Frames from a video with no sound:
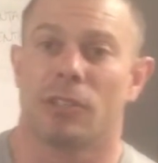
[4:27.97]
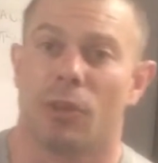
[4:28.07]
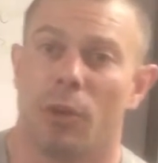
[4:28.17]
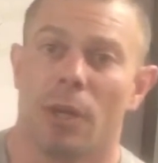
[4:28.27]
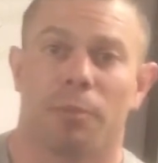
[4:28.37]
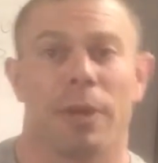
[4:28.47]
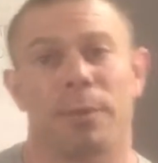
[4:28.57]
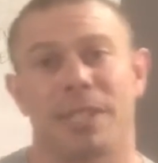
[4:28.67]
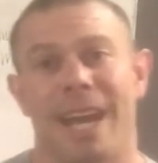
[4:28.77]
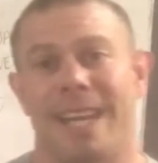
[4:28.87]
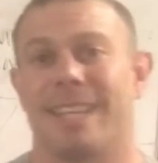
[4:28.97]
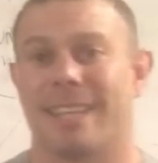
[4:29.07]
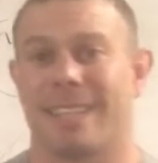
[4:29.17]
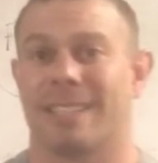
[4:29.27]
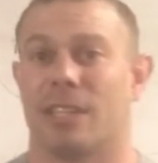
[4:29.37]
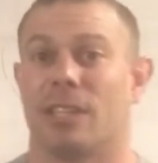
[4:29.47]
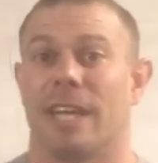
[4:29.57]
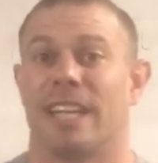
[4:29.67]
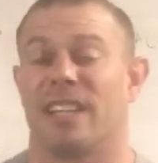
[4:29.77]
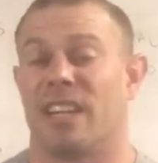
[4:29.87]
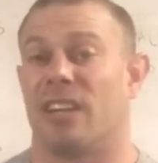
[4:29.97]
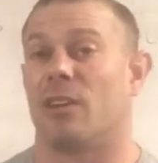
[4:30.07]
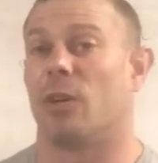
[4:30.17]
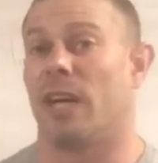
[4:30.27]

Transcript: So pretty much anything single-legged that an